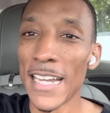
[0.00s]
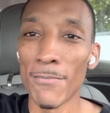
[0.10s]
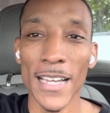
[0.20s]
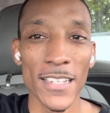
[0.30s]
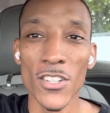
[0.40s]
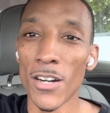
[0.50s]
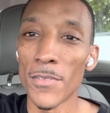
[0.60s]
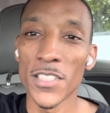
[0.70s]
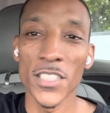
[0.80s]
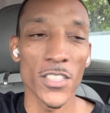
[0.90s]
I'm like, you know, I'm
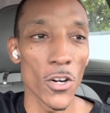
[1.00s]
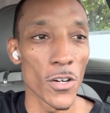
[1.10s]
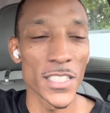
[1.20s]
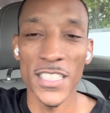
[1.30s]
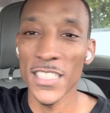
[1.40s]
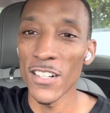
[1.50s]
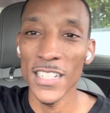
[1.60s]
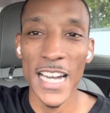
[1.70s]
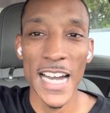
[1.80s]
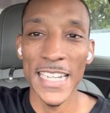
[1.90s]
gonna just go and just tell the
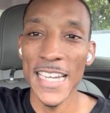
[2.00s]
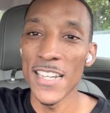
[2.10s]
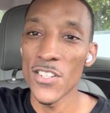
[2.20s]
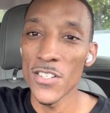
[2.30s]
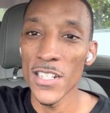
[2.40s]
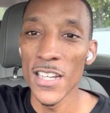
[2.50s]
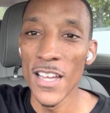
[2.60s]
guy I can't do it.